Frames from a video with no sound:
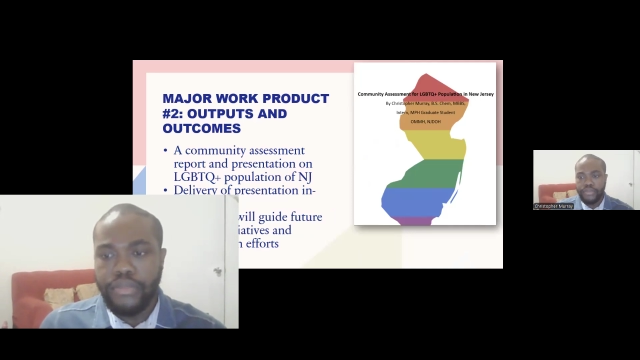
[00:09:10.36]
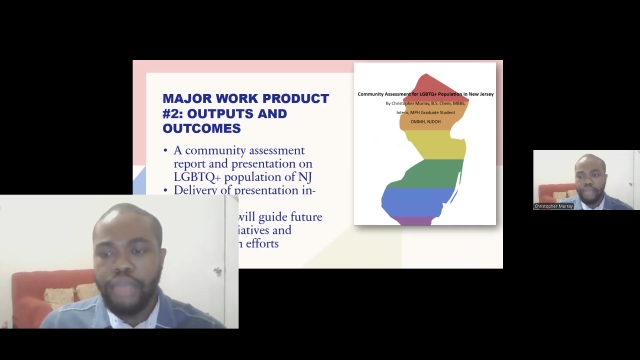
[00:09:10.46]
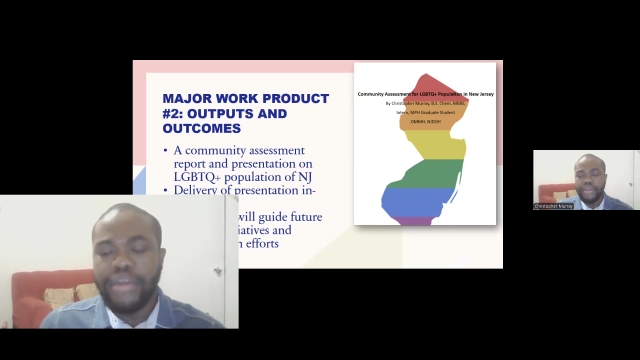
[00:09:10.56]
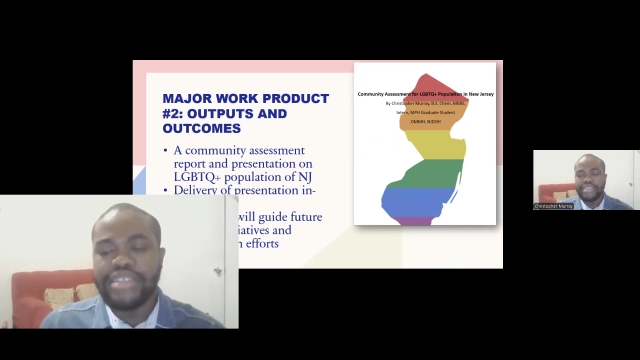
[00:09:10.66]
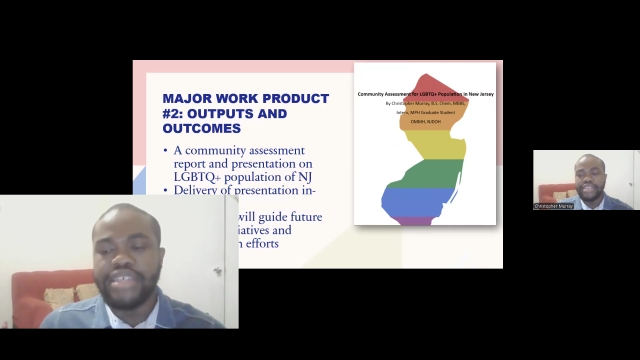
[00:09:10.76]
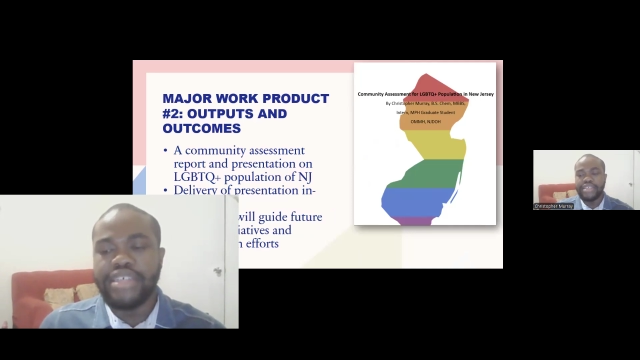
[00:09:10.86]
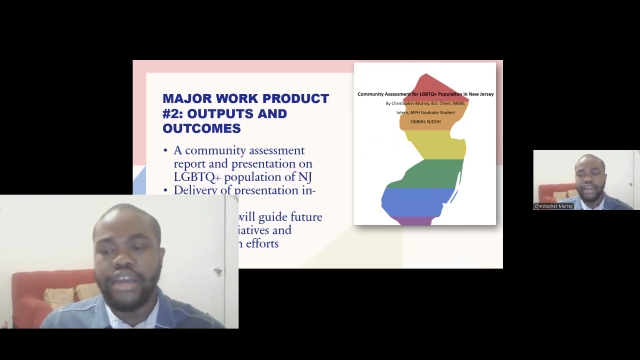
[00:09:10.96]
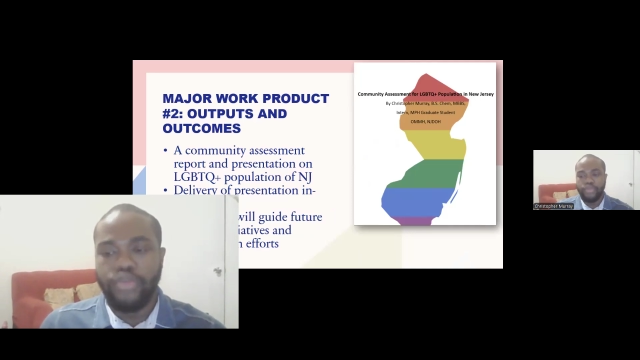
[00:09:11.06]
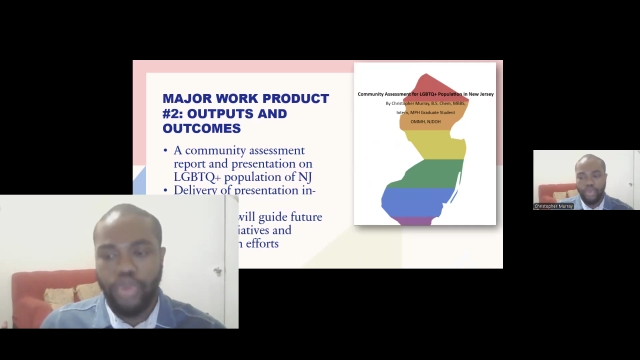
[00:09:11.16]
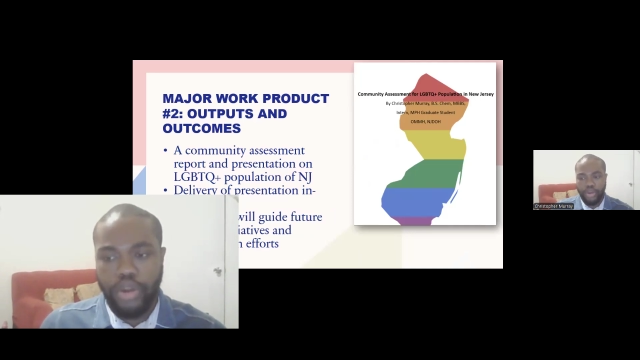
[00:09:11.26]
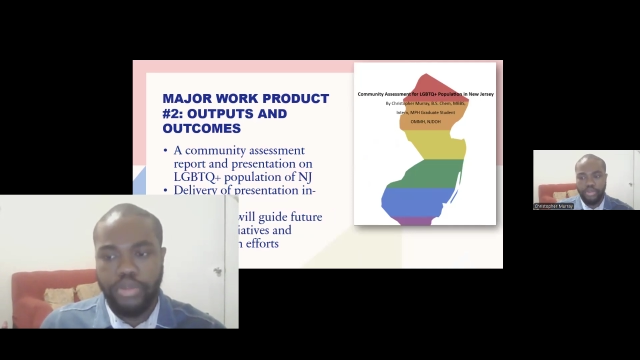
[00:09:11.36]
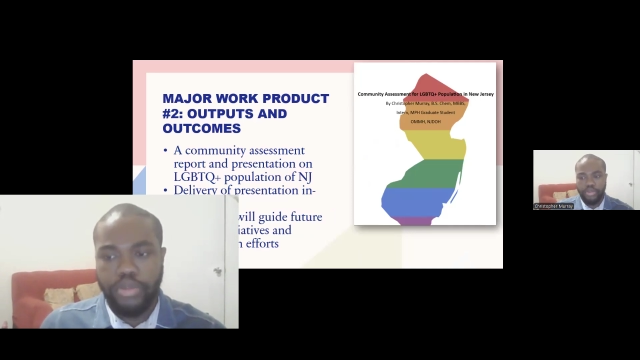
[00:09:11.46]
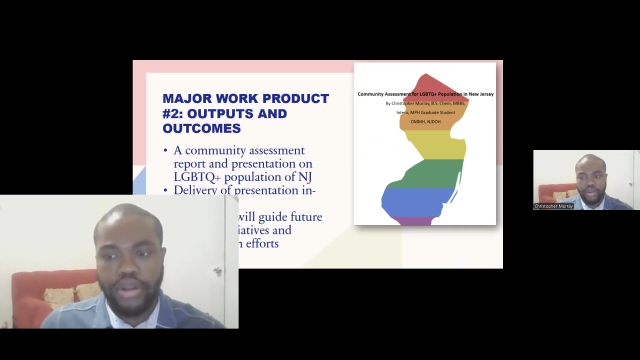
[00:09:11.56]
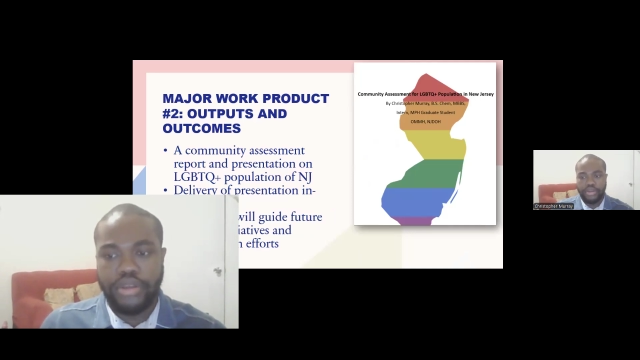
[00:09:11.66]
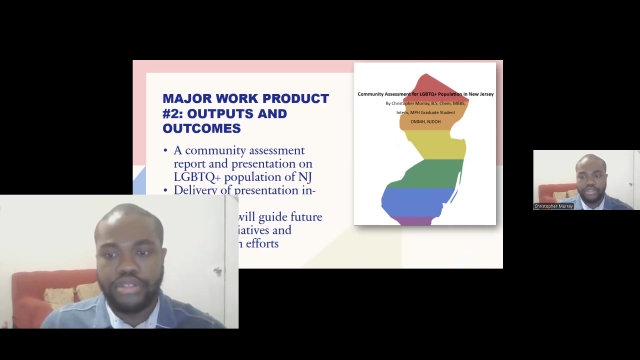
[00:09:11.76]
my second work
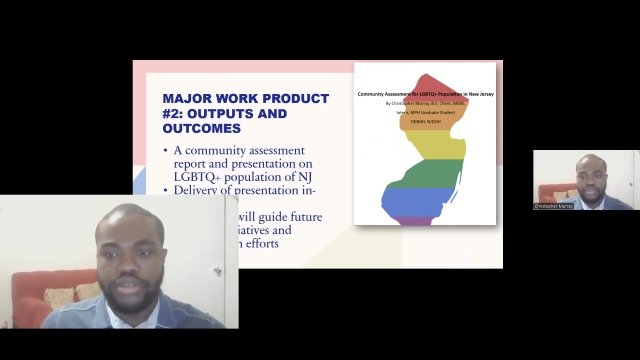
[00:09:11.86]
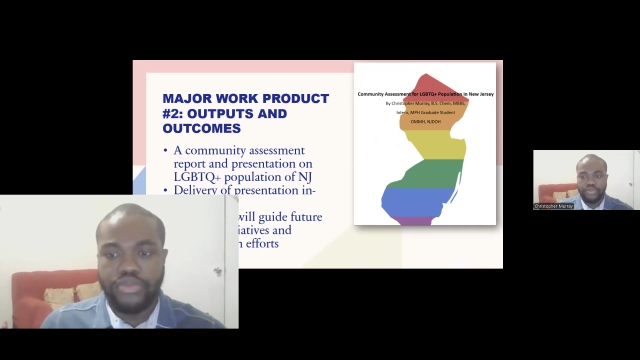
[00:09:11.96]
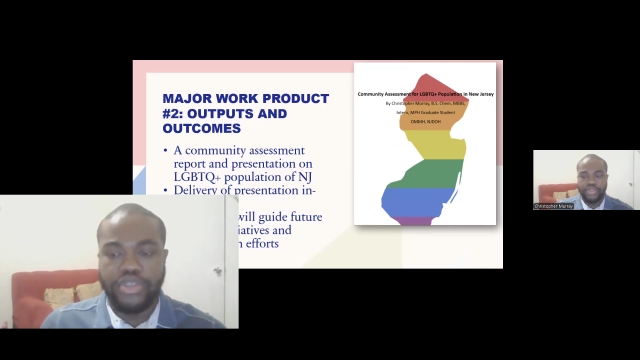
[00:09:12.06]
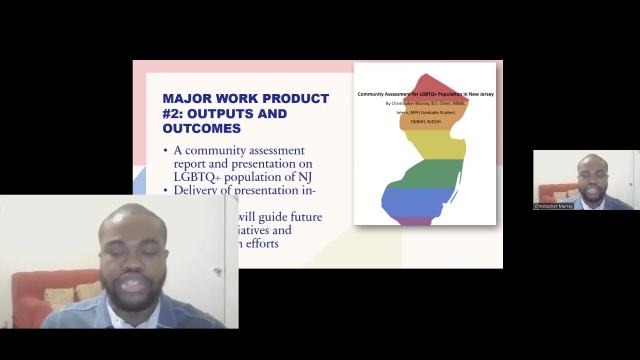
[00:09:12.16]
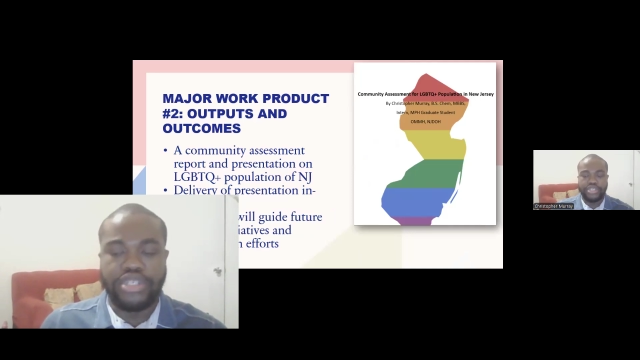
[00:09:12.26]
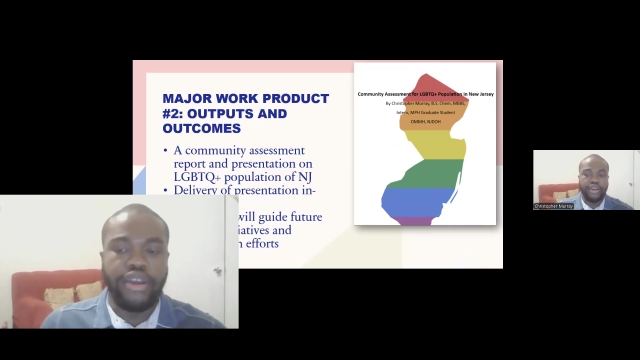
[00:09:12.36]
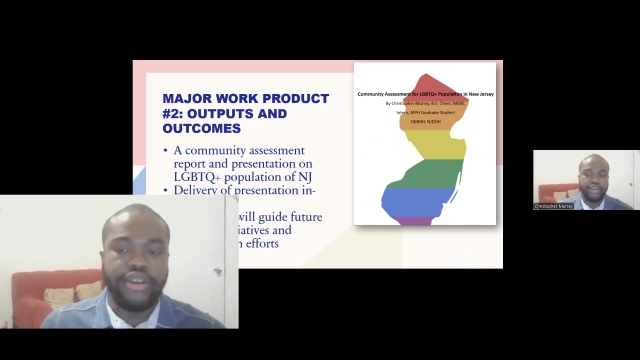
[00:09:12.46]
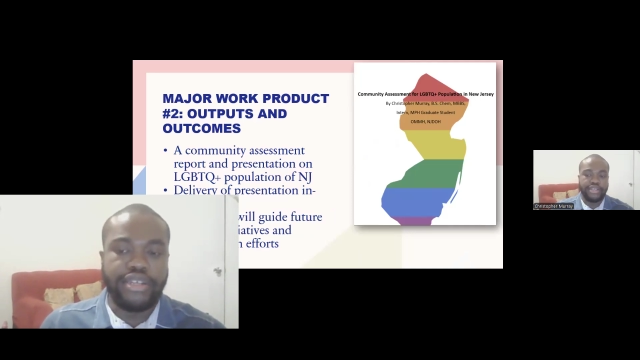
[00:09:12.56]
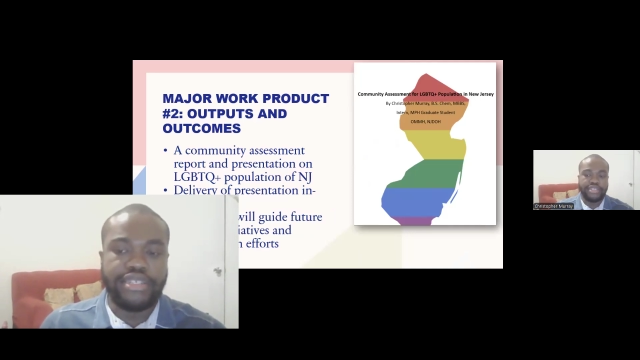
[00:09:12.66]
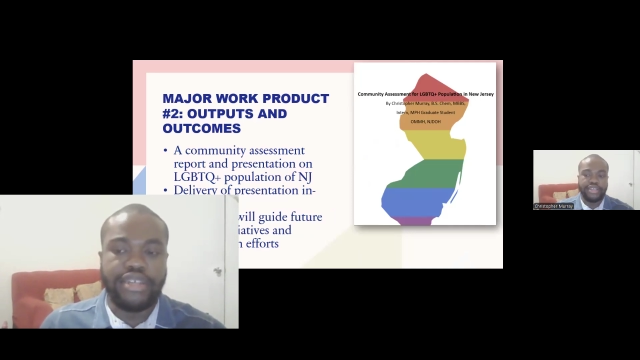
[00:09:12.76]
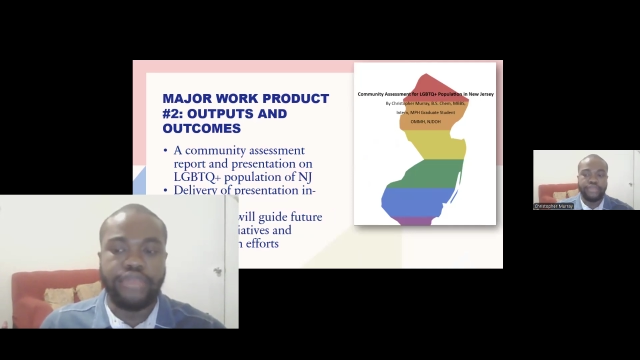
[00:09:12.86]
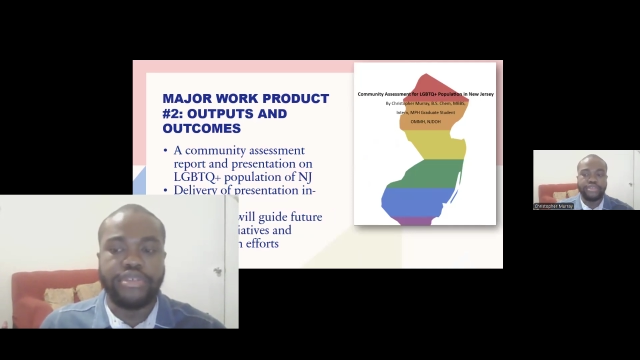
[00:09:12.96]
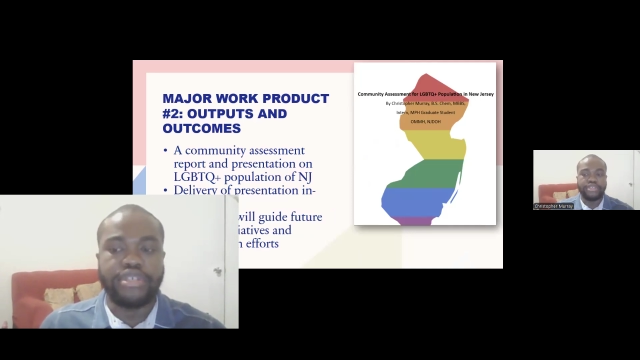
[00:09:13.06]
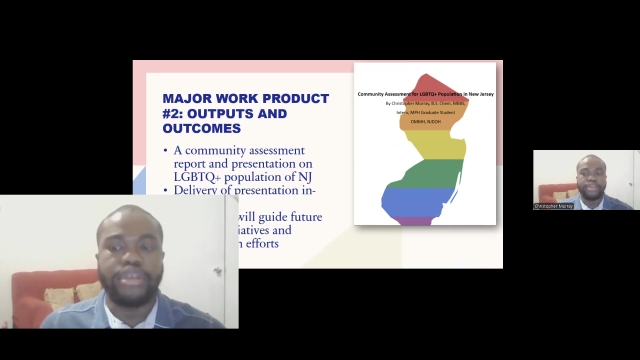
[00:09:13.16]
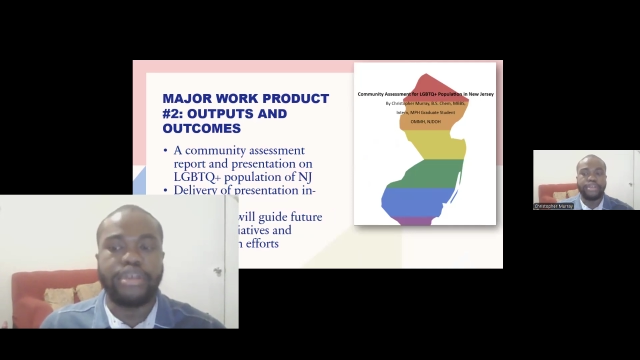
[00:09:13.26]
product, which I already said
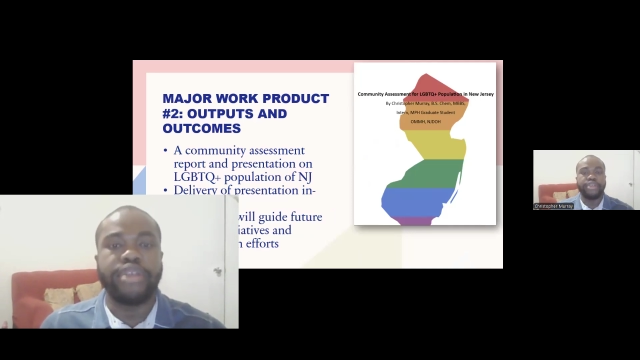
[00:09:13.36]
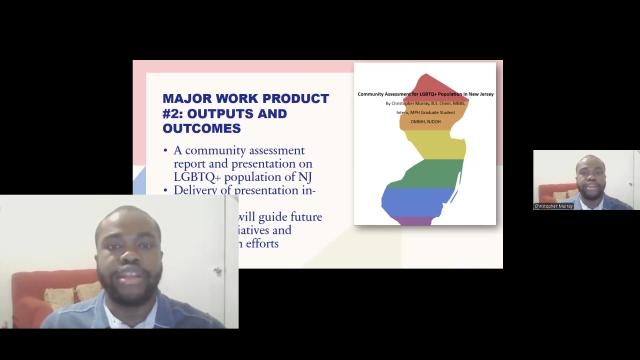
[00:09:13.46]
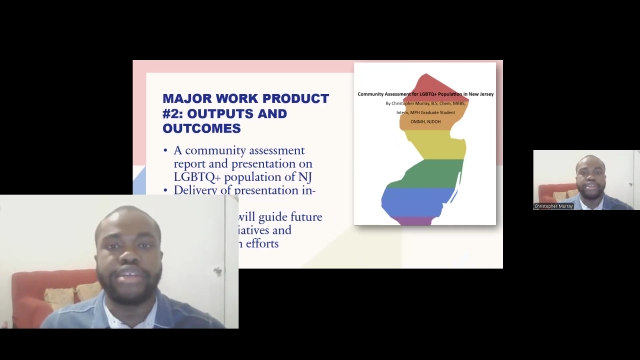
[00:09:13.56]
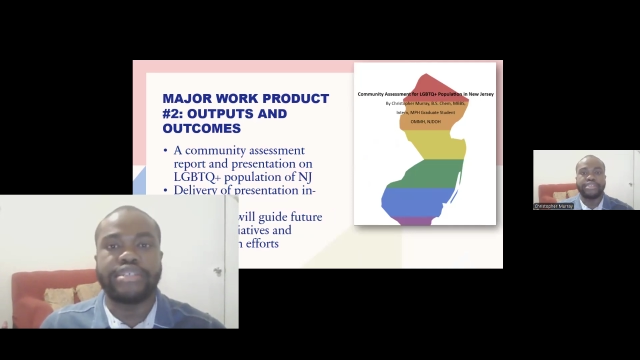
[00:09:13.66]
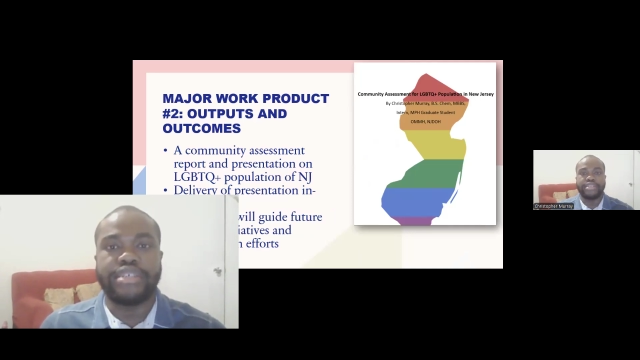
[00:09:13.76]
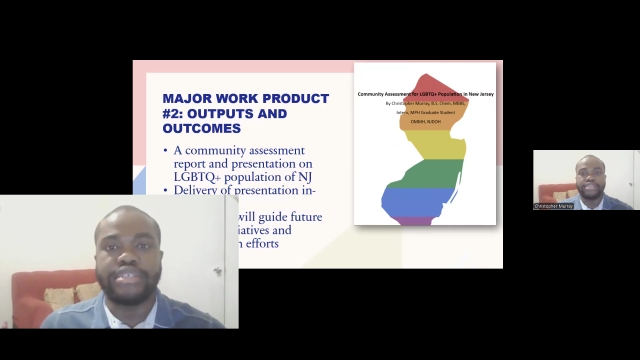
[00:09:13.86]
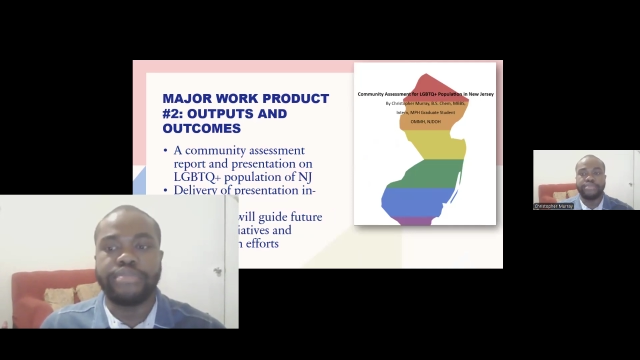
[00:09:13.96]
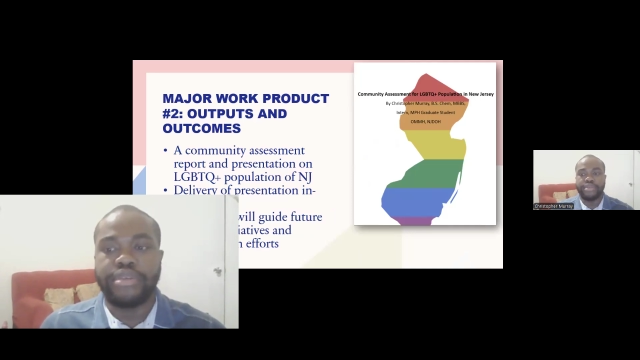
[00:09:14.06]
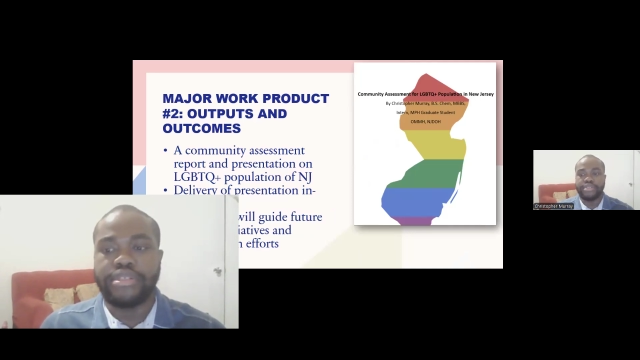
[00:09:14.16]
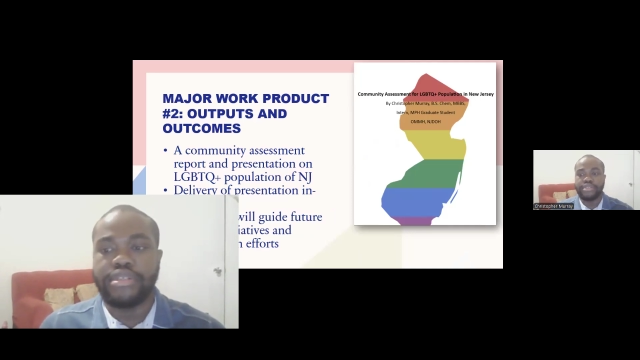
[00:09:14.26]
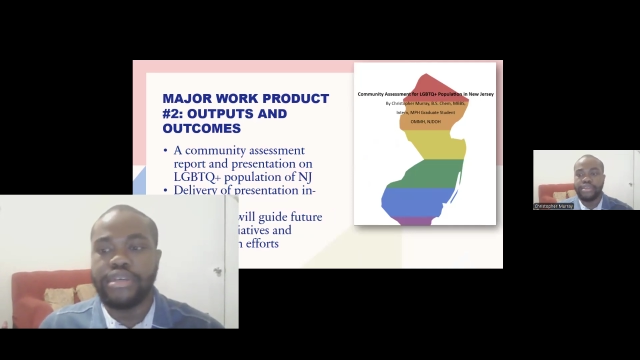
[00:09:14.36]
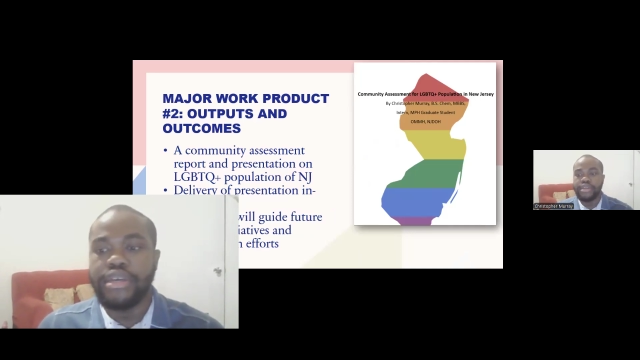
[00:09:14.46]
was the community assessment